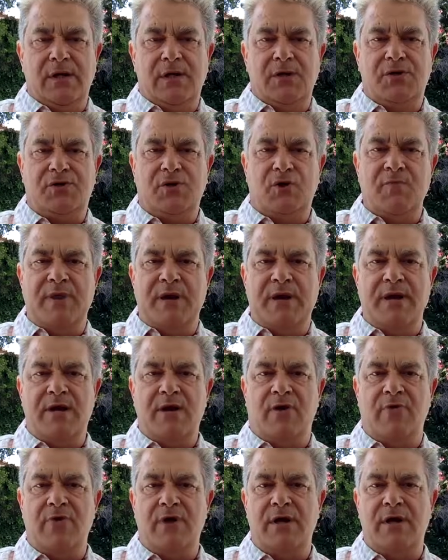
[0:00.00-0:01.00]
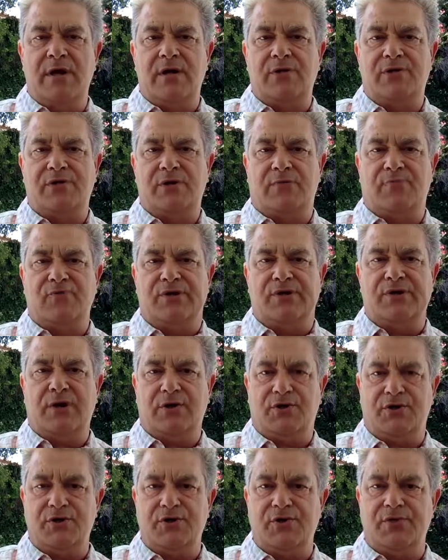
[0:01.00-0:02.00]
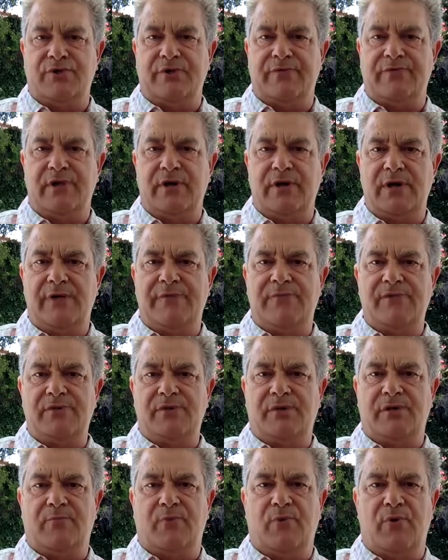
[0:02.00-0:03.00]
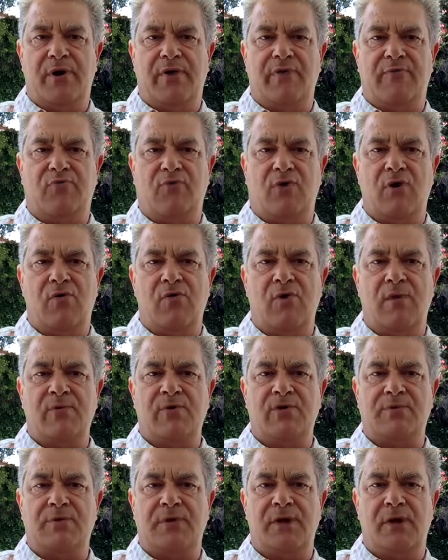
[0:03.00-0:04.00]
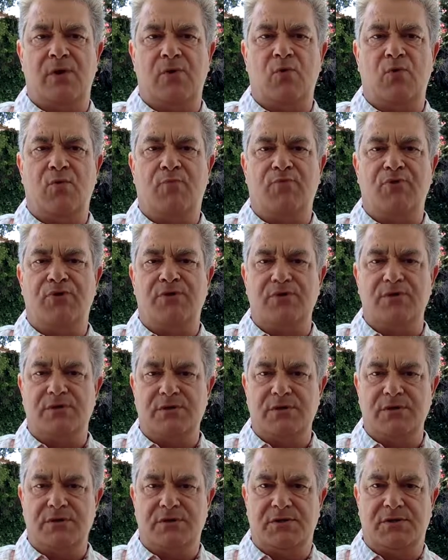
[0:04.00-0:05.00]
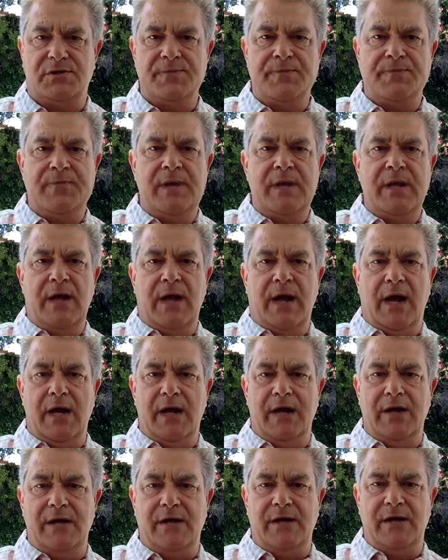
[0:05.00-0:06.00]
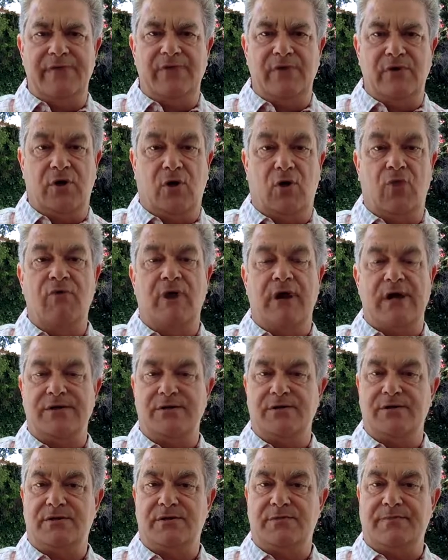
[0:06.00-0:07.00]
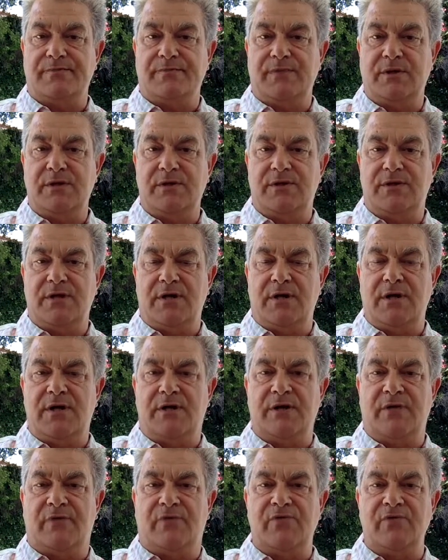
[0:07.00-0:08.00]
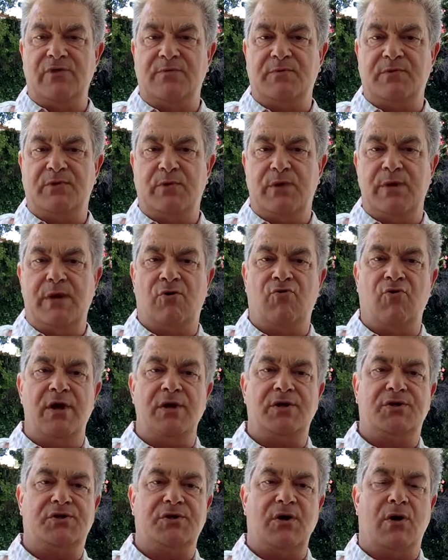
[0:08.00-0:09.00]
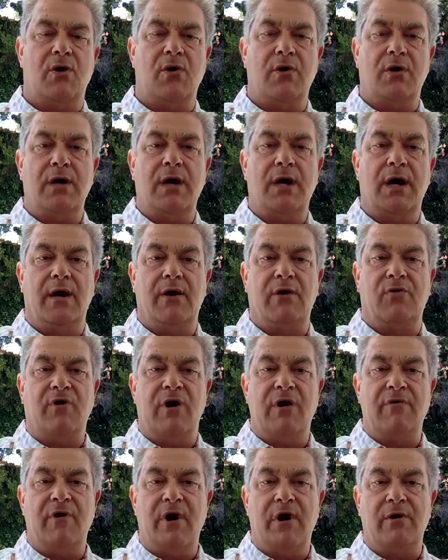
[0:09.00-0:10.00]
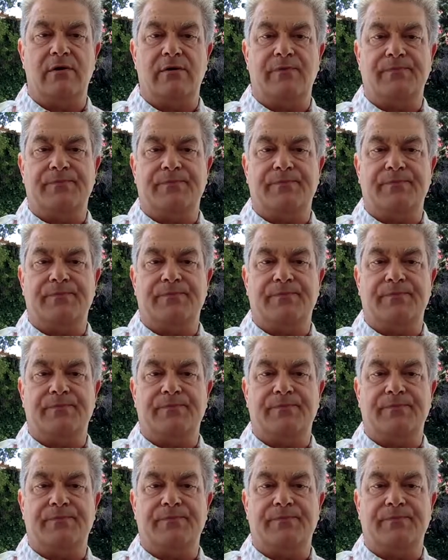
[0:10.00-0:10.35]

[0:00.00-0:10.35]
So many current hits are production-driven, even to the point of programmers being called producers and even co-writers. Is there a difference between a great song and a great record?